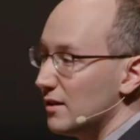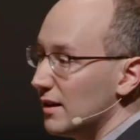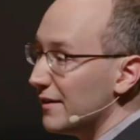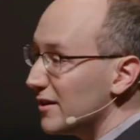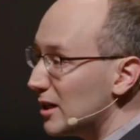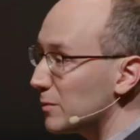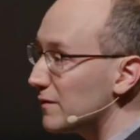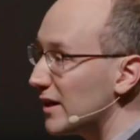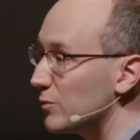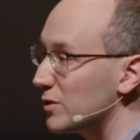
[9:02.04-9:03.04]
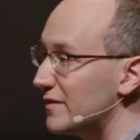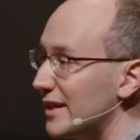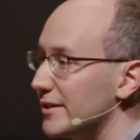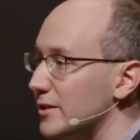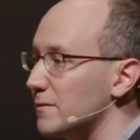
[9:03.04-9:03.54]
and they all provide real
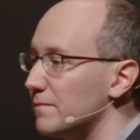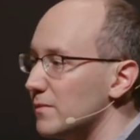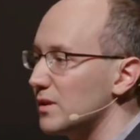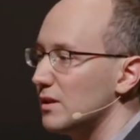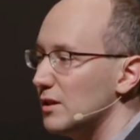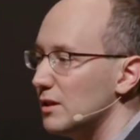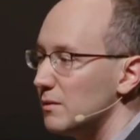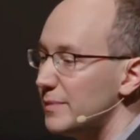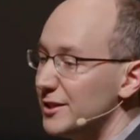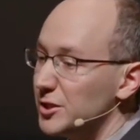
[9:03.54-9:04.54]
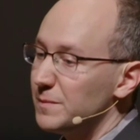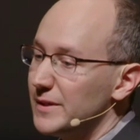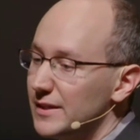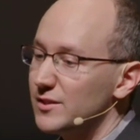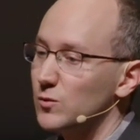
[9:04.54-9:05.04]
value. P G
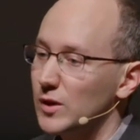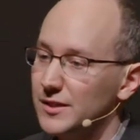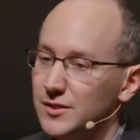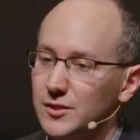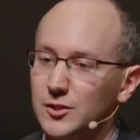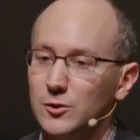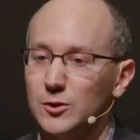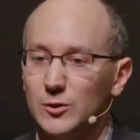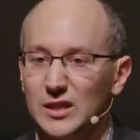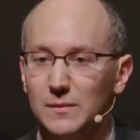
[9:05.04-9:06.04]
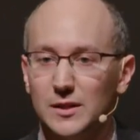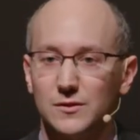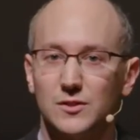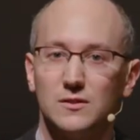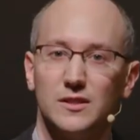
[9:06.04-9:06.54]
P is a way to secure your
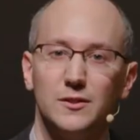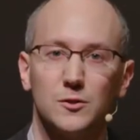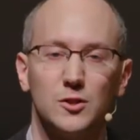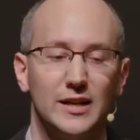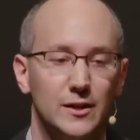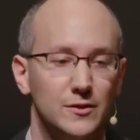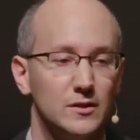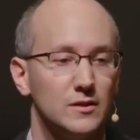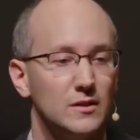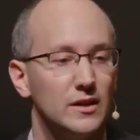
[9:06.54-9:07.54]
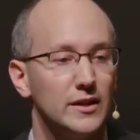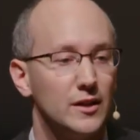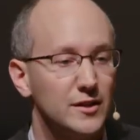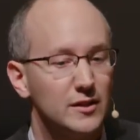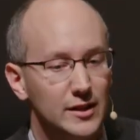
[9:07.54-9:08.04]
emails in your cloud and on
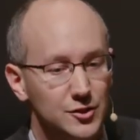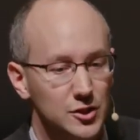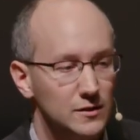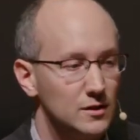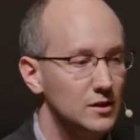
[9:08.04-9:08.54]
the connection.